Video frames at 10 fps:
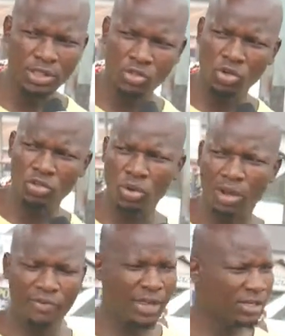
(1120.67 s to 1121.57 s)
it's going to
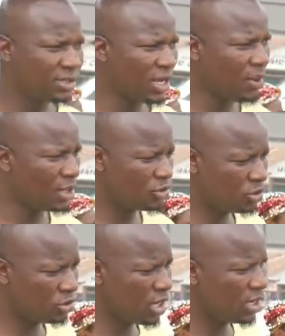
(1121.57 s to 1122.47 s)
affect our
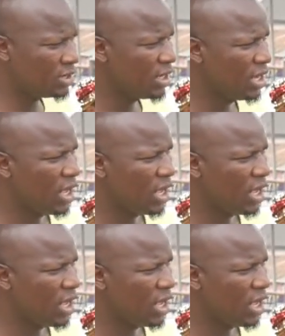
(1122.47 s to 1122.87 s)
children,